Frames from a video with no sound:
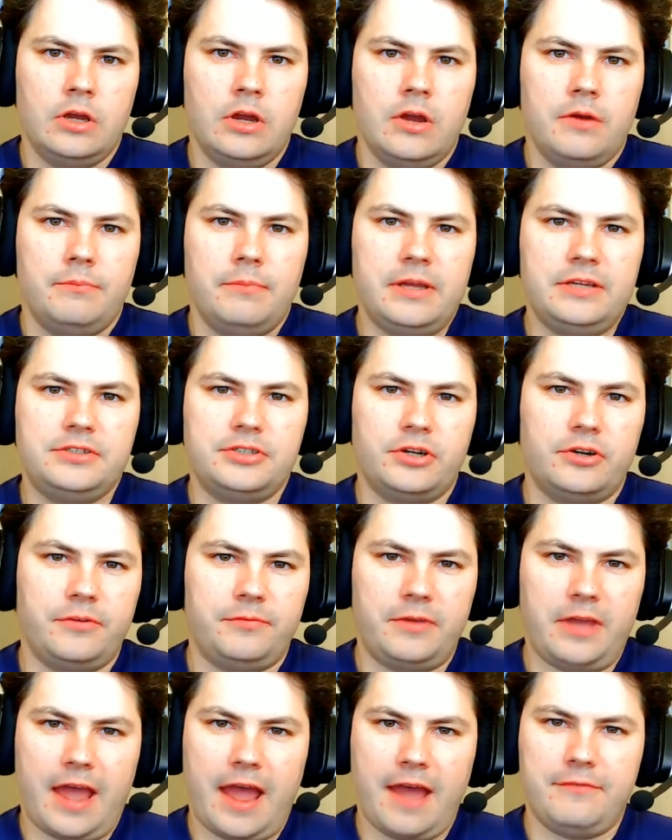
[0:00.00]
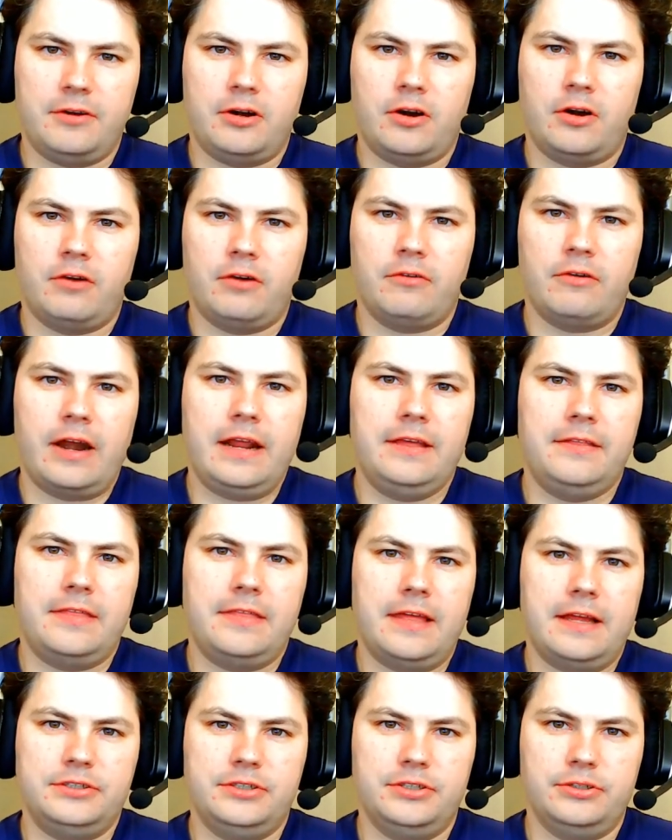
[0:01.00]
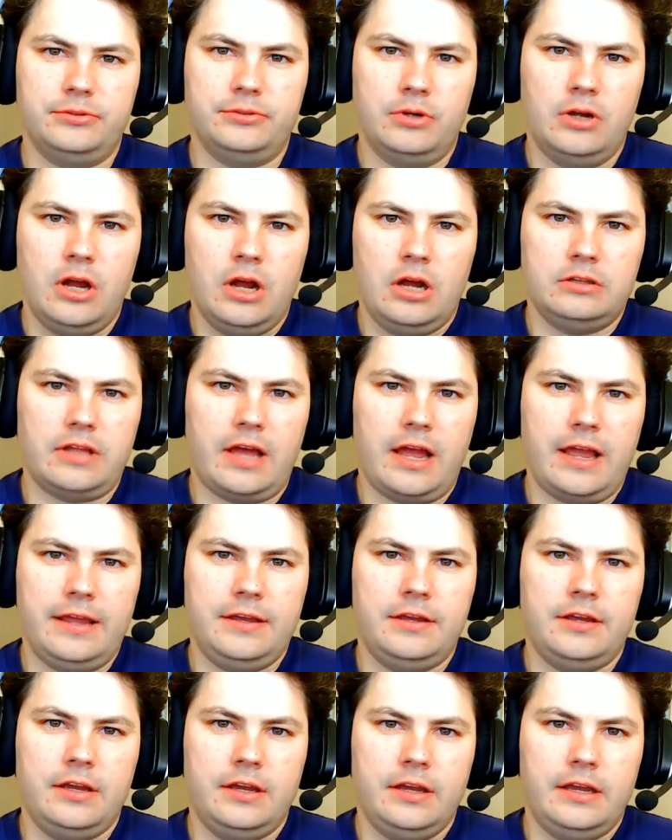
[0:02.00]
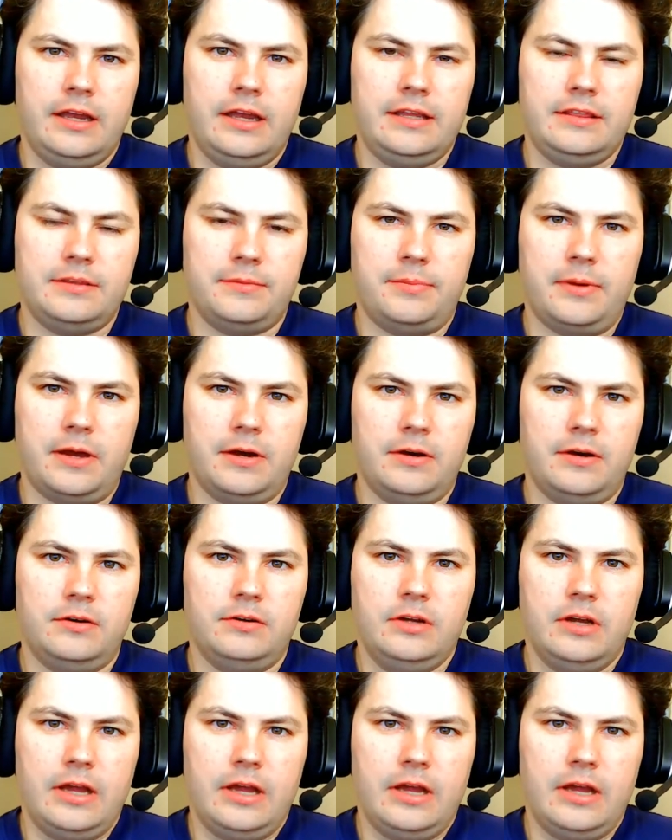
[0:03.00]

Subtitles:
make sure if you haven't already that you like, hit the bell,